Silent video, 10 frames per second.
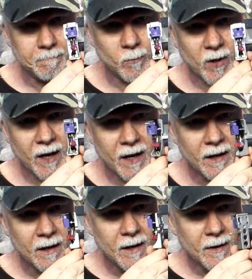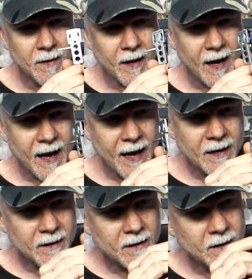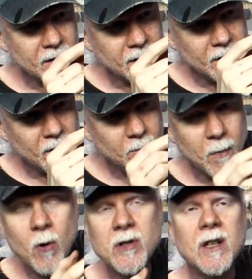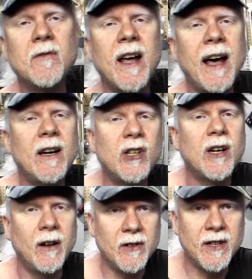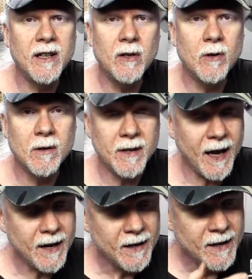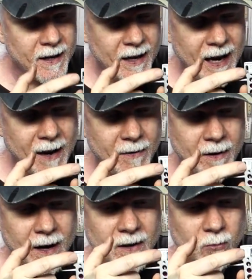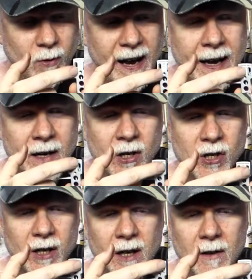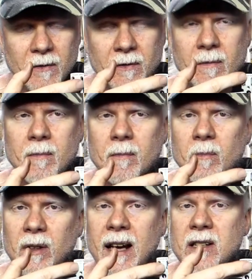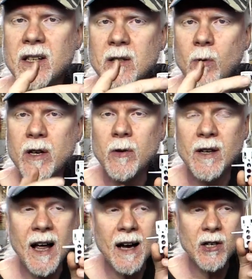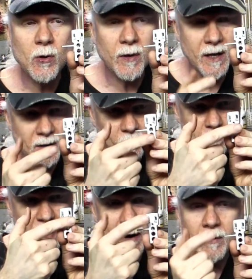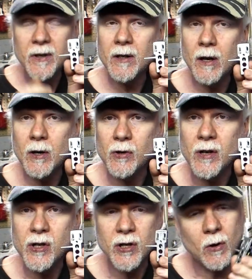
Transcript: okay? And most of the head shells that you can get have a range of places where you can actually mount the cartridge.